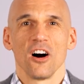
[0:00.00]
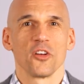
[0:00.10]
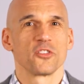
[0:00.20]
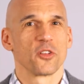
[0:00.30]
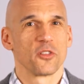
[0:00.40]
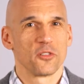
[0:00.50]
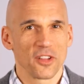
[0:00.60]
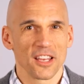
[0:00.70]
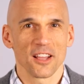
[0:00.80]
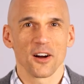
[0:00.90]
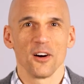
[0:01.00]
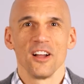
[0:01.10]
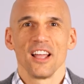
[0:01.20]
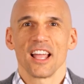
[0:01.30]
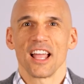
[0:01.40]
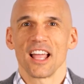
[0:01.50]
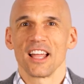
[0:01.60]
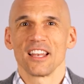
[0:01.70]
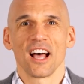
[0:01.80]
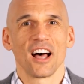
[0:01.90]
Also the video
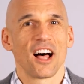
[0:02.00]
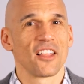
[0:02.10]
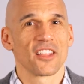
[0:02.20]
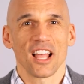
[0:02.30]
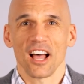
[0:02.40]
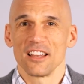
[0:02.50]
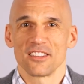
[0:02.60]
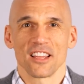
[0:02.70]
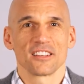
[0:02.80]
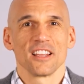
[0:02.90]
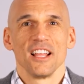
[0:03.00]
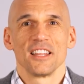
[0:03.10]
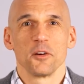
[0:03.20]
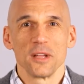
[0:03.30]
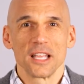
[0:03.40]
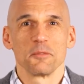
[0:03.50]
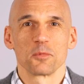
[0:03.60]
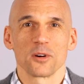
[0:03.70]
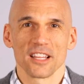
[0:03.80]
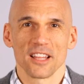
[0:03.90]
and all the content that we
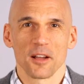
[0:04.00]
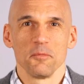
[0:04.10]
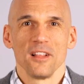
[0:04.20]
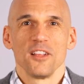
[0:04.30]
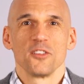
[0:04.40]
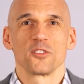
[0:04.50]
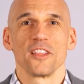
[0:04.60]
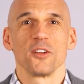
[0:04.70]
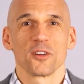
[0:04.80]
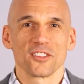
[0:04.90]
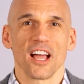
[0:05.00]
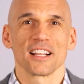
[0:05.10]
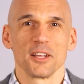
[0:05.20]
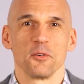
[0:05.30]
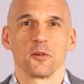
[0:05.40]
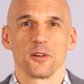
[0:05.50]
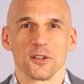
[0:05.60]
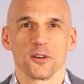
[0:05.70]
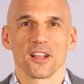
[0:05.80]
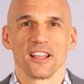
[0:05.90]
bring them so they know exactly what we're
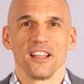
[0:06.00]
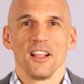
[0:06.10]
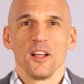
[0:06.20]
doing.